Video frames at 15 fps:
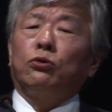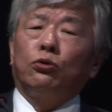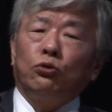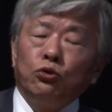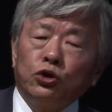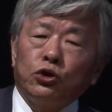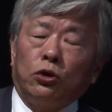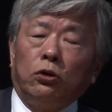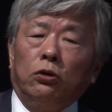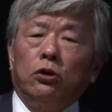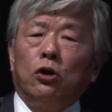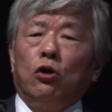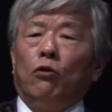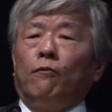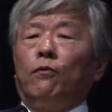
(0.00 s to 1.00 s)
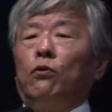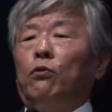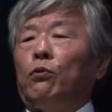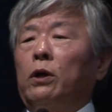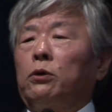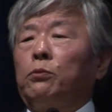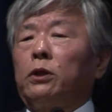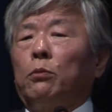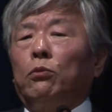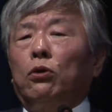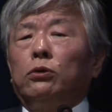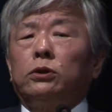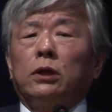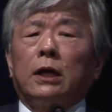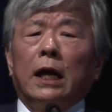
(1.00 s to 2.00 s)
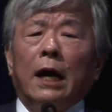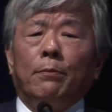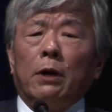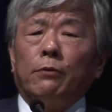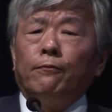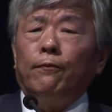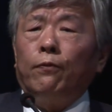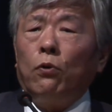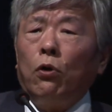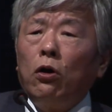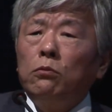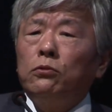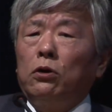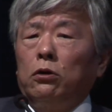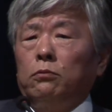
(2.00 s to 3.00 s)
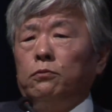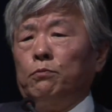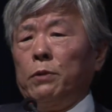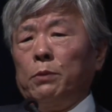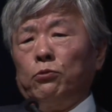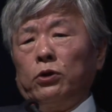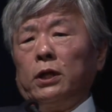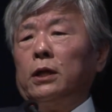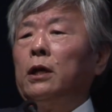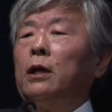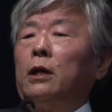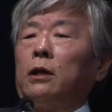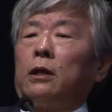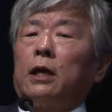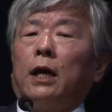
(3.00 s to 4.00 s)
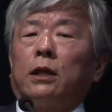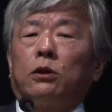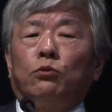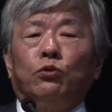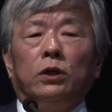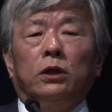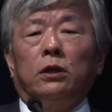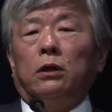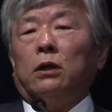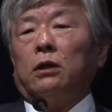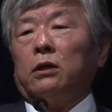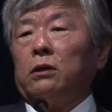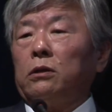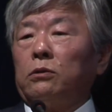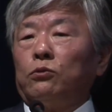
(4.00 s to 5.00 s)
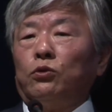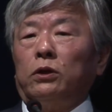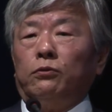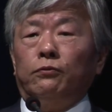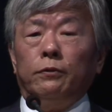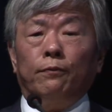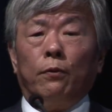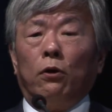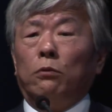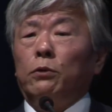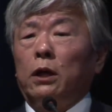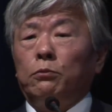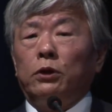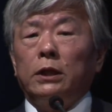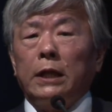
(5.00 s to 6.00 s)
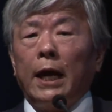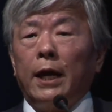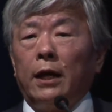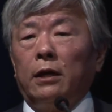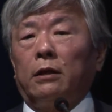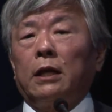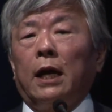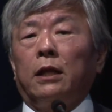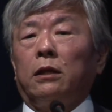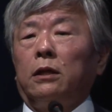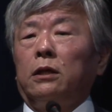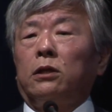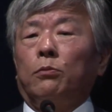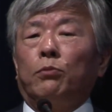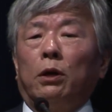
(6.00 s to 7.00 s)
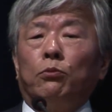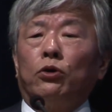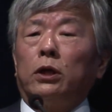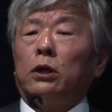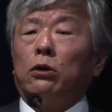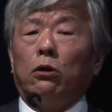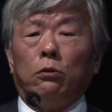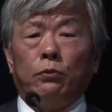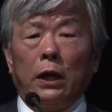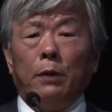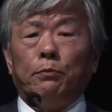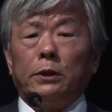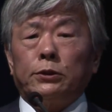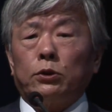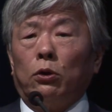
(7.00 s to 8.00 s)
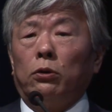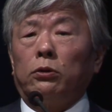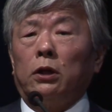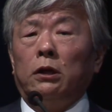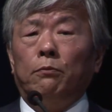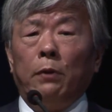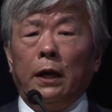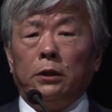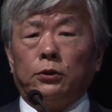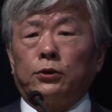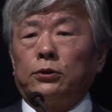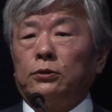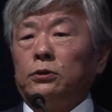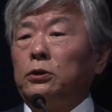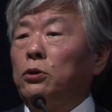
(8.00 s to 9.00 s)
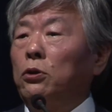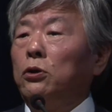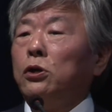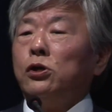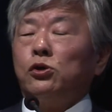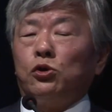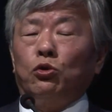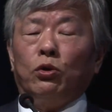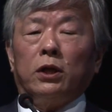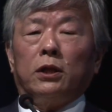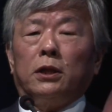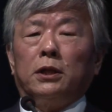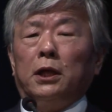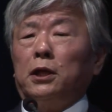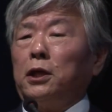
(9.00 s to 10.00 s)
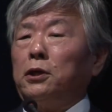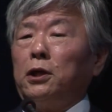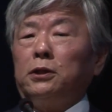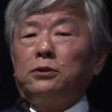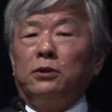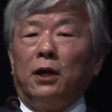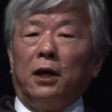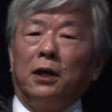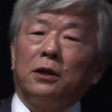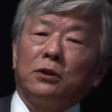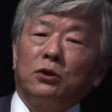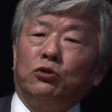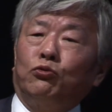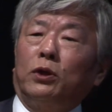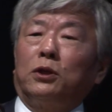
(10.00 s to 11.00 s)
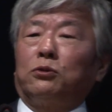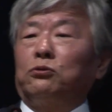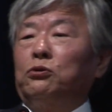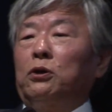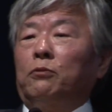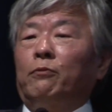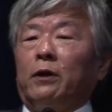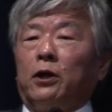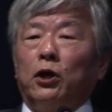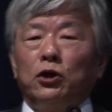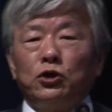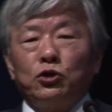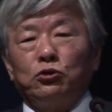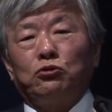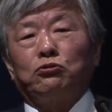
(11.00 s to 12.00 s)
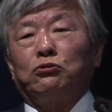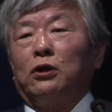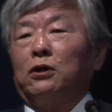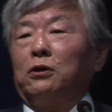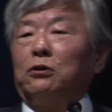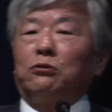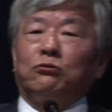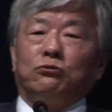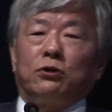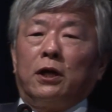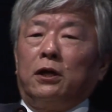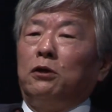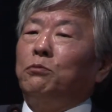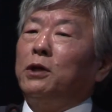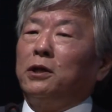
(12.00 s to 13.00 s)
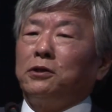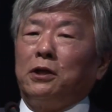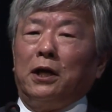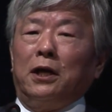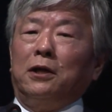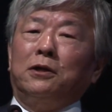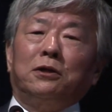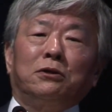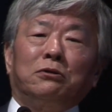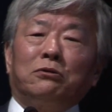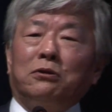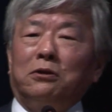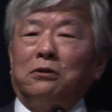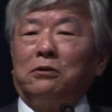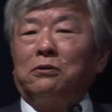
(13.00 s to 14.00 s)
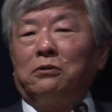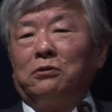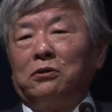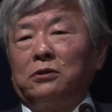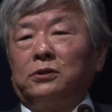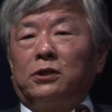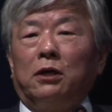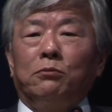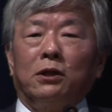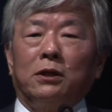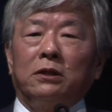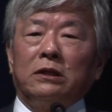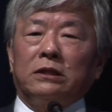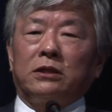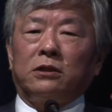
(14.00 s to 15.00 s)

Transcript: crucial for one of the most common form of memory that we form every day. That is the memory of episode, events. You had a dinner last night. You went to a vacation to Caribbean island this summer.